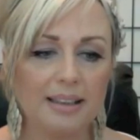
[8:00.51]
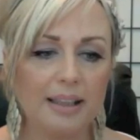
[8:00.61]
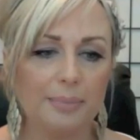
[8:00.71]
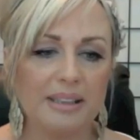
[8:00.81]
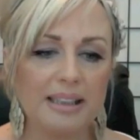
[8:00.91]

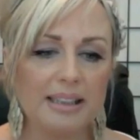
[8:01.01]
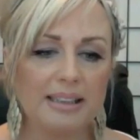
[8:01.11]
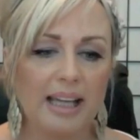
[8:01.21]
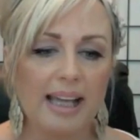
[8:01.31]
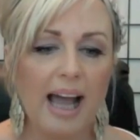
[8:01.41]
lipsticks.
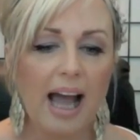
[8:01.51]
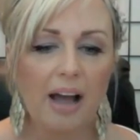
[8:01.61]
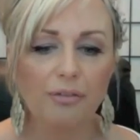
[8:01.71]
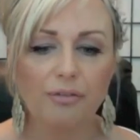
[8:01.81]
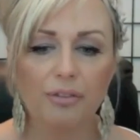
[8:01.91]
They
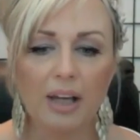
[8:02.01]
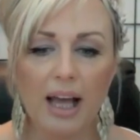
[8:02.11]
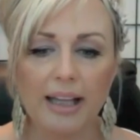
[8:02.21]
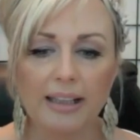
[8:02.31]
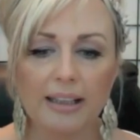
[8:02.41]
have
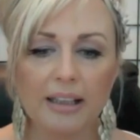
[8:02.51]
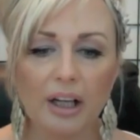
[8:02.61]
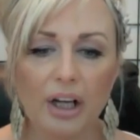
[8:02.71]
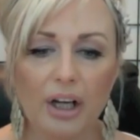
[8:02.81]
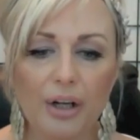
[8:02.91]
like
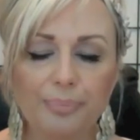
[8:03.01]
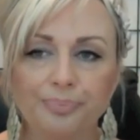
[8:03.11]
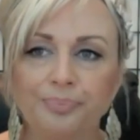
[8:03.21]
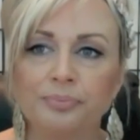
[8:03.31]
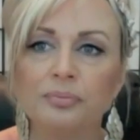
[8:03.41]
um,